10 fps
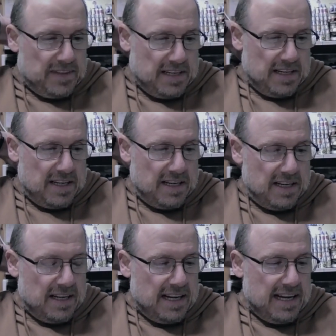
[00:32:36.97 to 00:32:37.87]

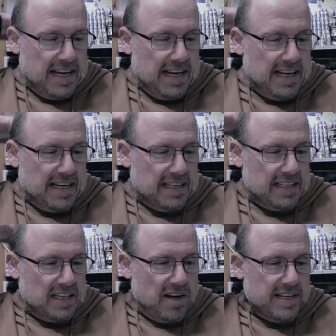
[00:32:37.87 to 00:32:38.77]

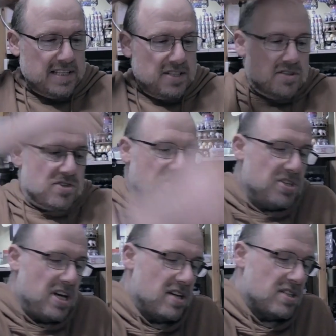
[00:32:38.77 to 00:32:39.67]
going to
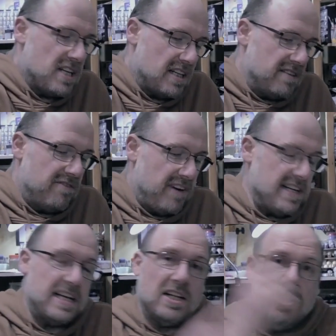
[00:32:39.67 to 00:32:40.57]
search Duncan for
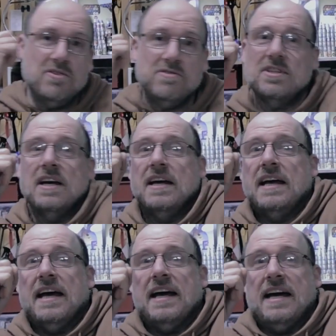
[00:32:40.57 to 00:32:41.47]
any clues
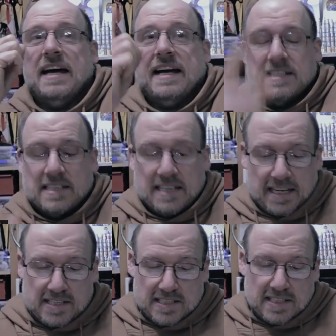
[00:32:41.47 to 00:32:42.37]
and
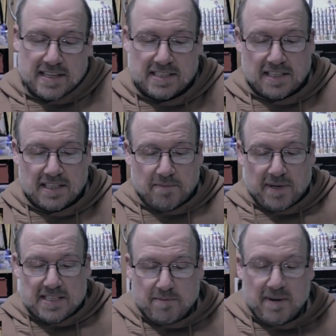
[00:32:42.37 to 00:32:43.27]
is, there's going to be
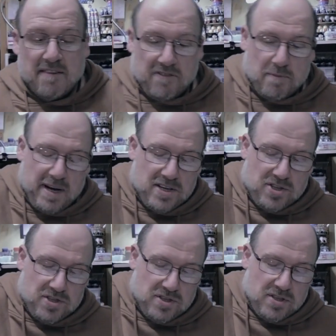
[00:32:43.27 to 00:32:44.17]
some
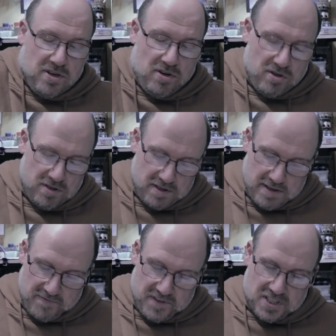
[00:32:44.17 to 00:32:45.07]
information on
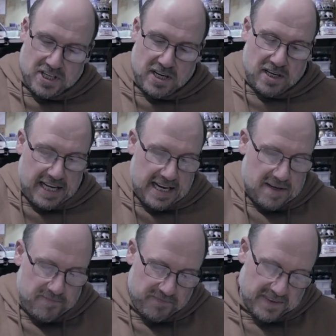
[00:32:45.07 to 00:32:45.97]
the target.
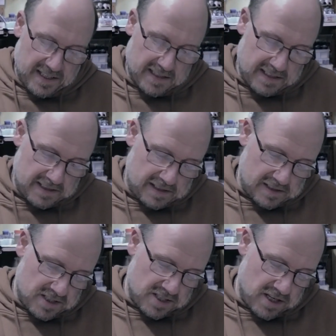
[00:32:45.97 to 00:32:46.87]

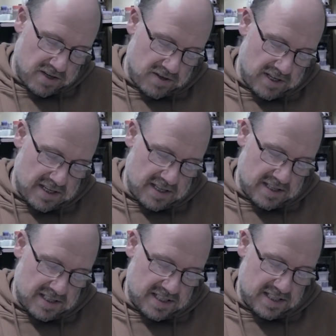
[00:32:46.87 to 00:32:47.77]
So
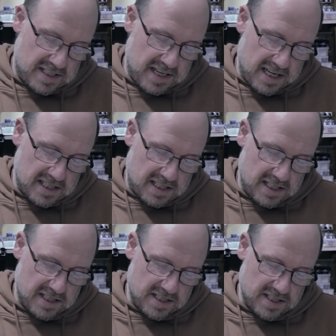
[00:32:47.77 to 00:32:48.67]

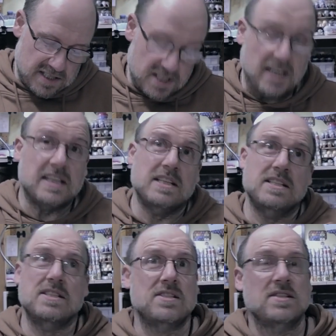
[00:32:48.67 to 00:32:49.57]
Duncan's
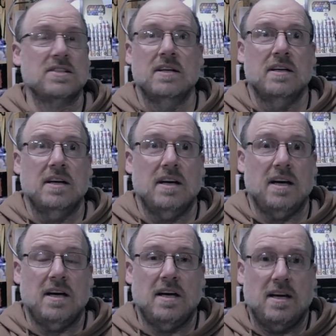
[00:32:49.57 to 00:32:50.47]
Duncan's
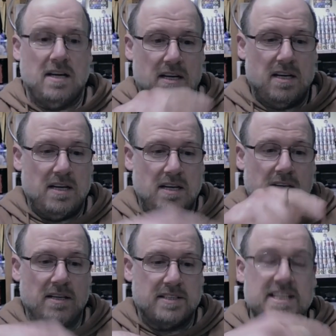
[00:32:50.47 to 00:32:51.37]

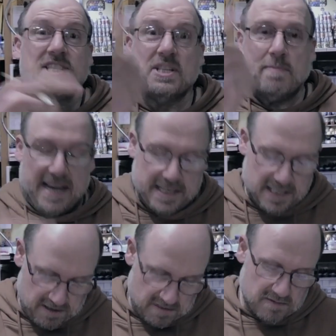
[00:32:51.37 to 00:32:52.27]
digipad.